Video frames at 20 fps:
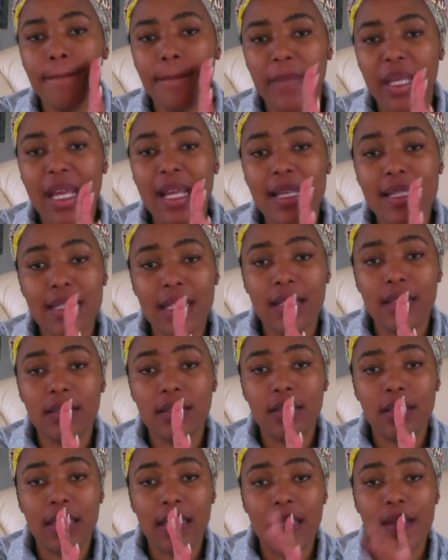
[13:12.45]
being
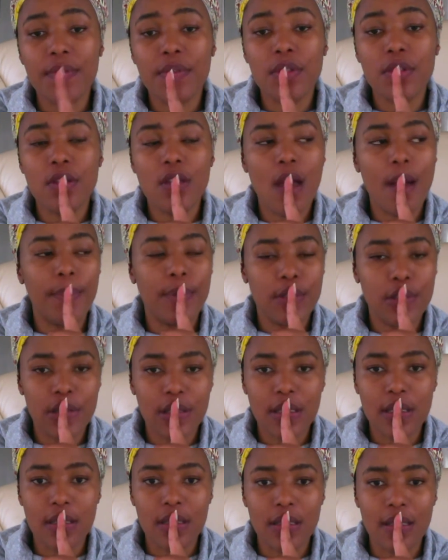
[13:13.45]
single gives you the
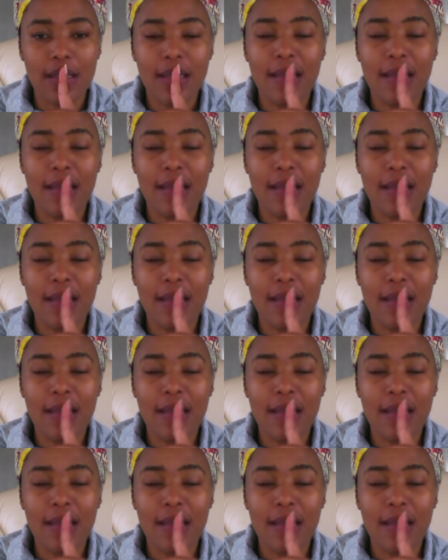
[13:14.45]
opportunity